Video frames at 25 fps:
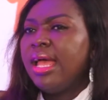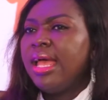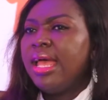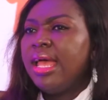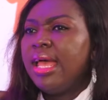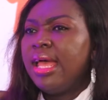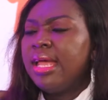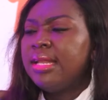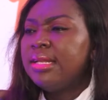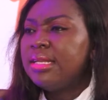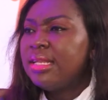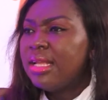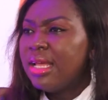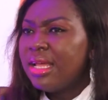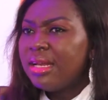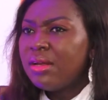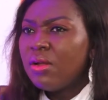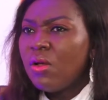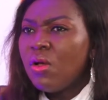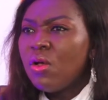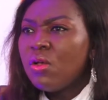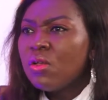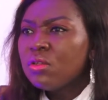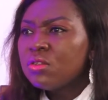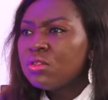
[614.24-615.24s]
And then
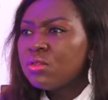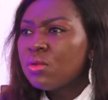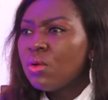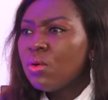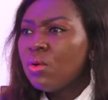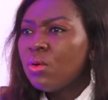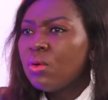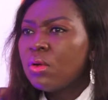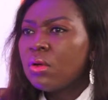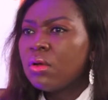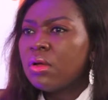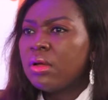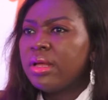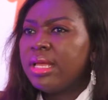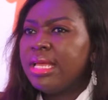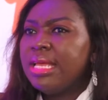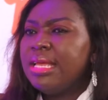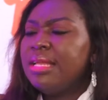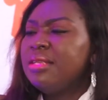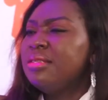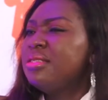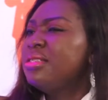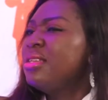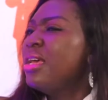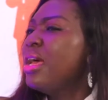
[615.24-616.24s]
also,
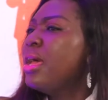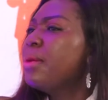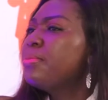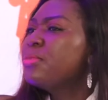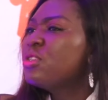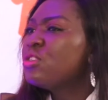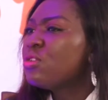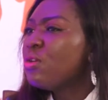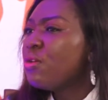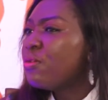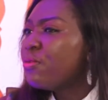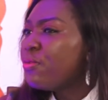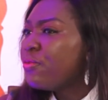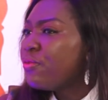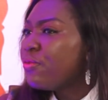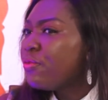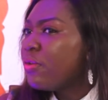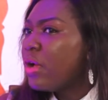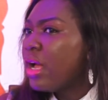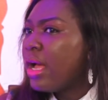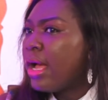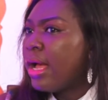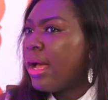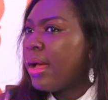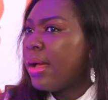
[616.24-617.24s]
in terms of
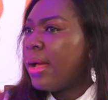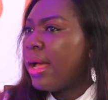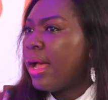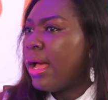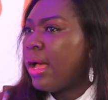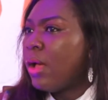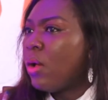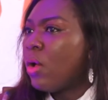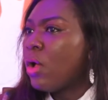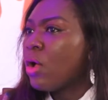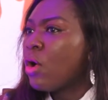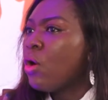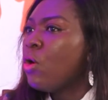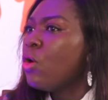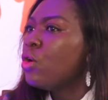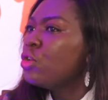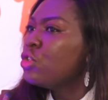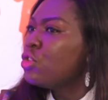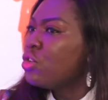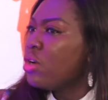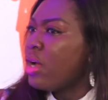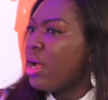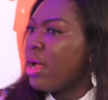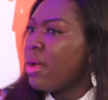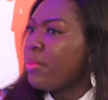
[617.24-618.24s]
our
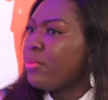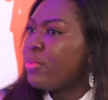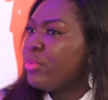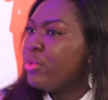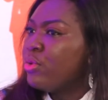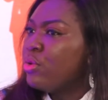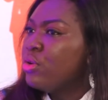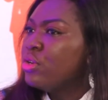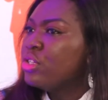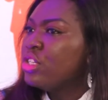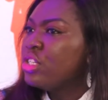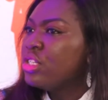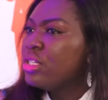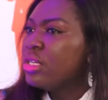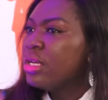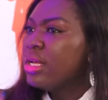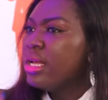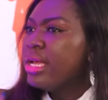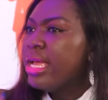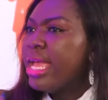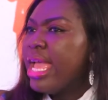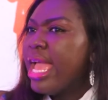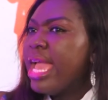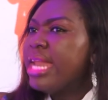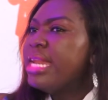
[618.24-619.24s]
cultural approach,
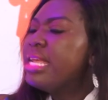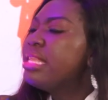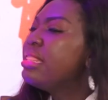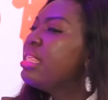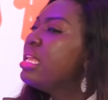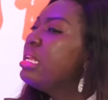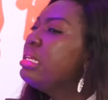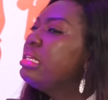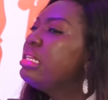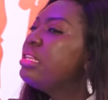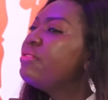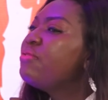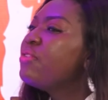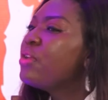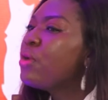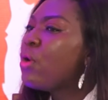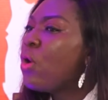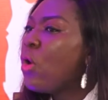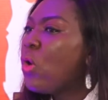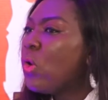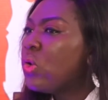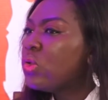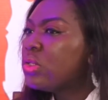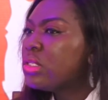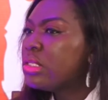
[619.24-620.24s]
anything
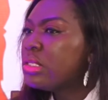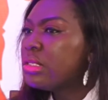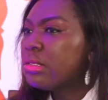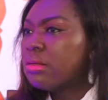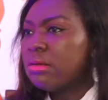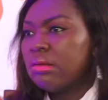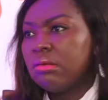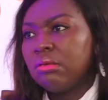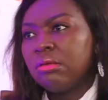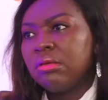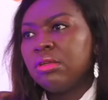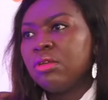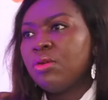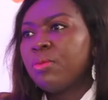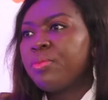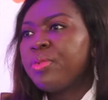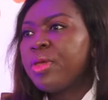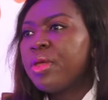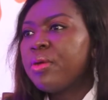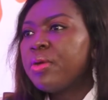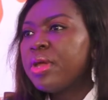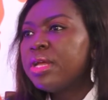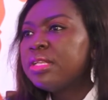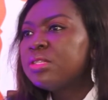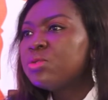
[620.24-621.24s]
difficult, your
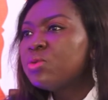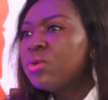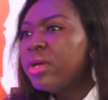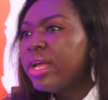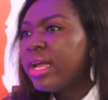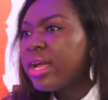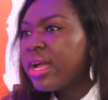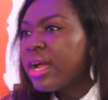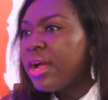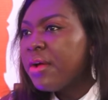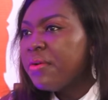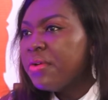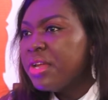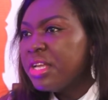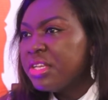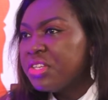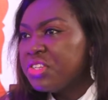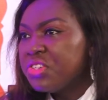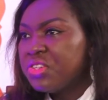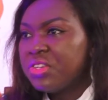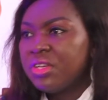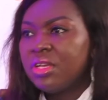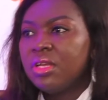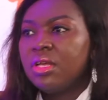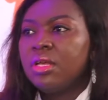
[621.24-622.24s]
parents will
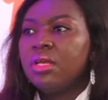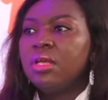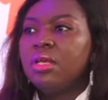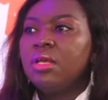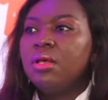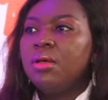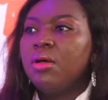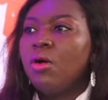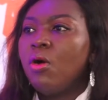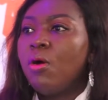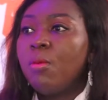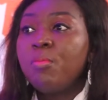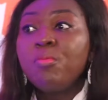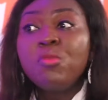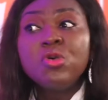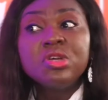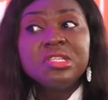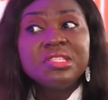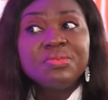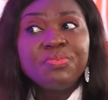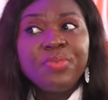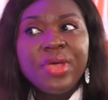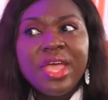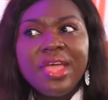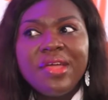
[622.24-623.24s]
encourage, or
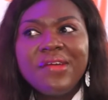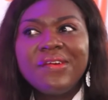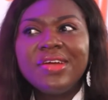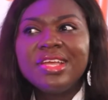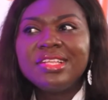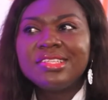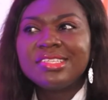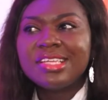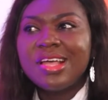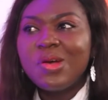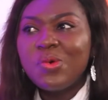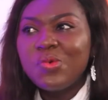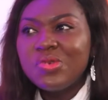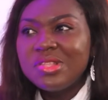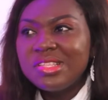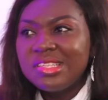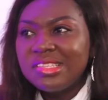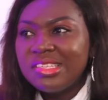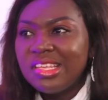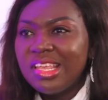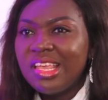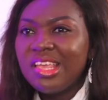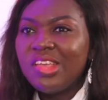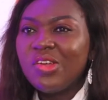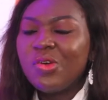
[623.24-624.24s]
most parents, I won't
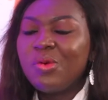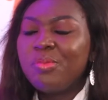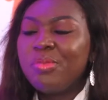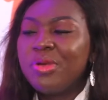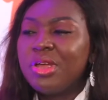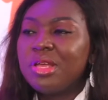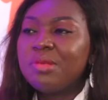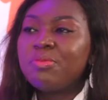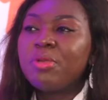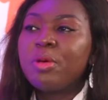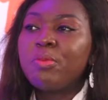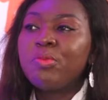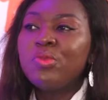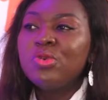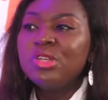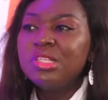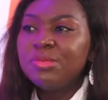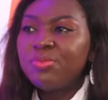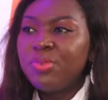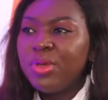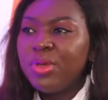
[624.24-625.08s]
say your parent, but most